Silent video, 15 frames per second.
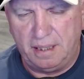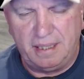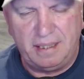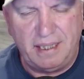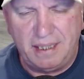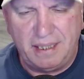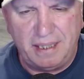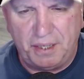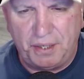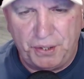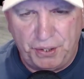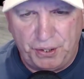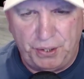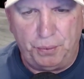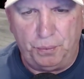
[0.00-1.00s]
This isn't
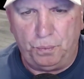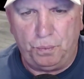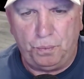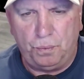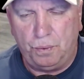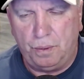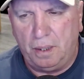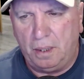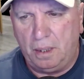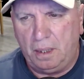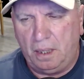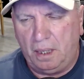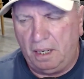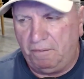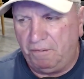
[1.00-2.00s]
new.
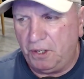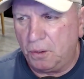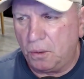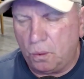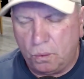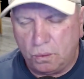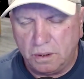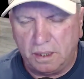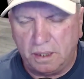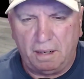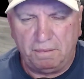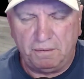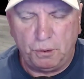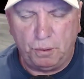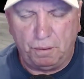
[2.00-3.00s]
If you're old
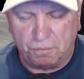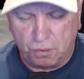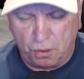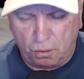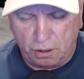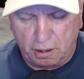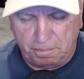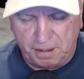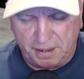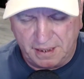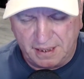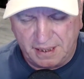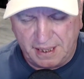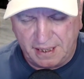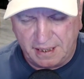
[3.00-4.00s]
enough to have grown up in the
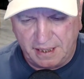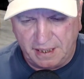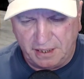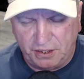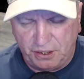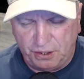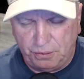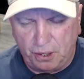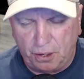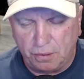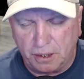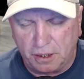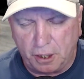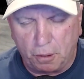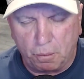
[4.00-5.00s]
60s, you know
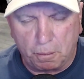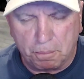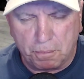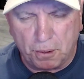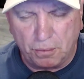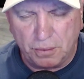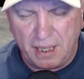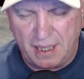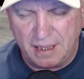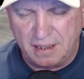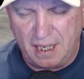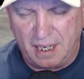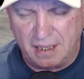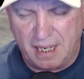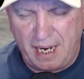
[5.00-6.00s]
that there were
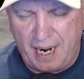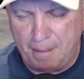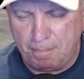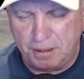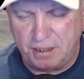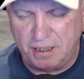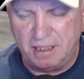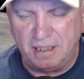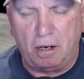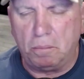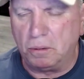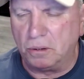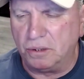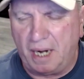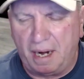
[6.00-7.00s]
protests on campuses
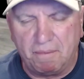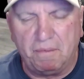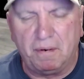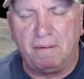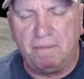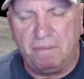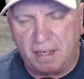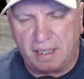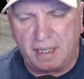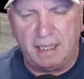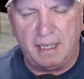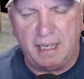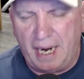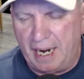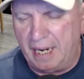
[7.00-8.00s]
almost every
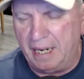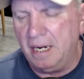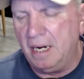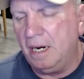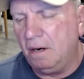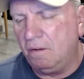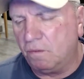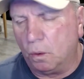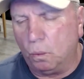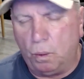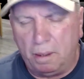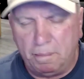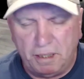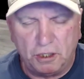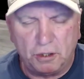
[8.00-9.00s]
fucking day for
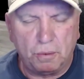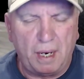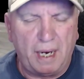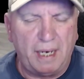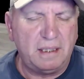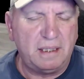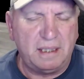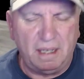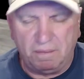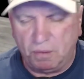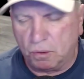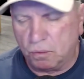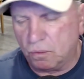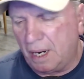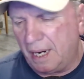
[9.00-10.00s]
women's rights,
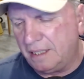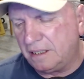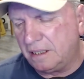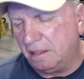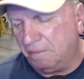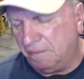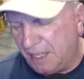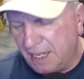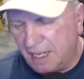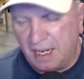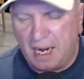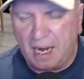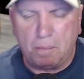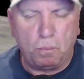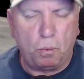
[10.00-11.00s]
civil rights, the
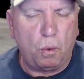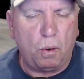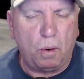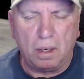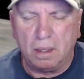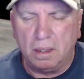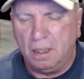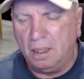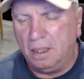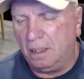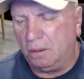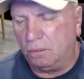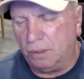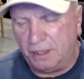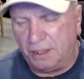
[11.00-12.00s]
Vietnam War,
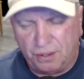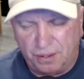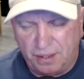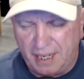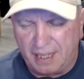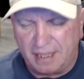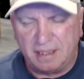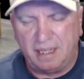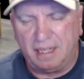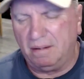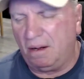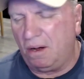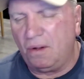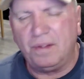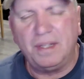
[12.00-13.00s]
Richard Nixon,
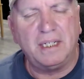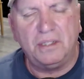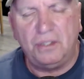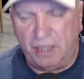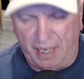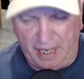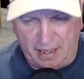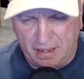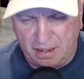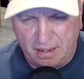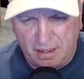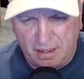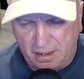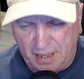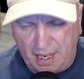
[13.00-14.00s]
all this shit.
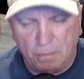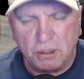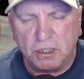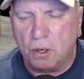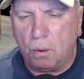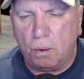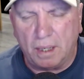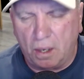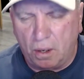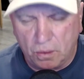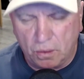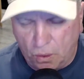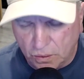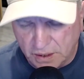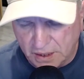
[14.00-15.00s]
That was going on
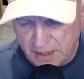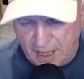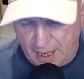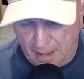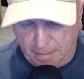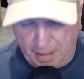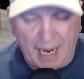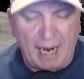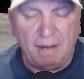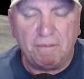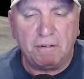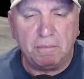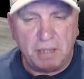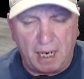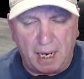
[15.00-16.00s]
all the time. And
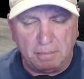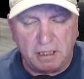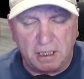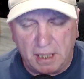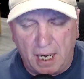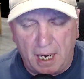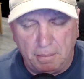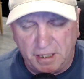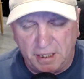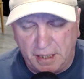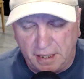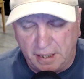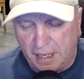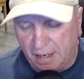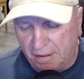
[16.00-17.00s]
from time to time, it
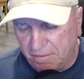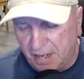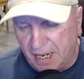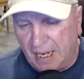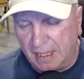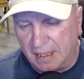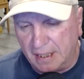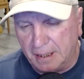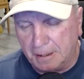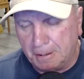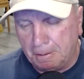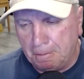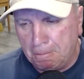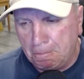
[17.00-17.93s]
did get violent.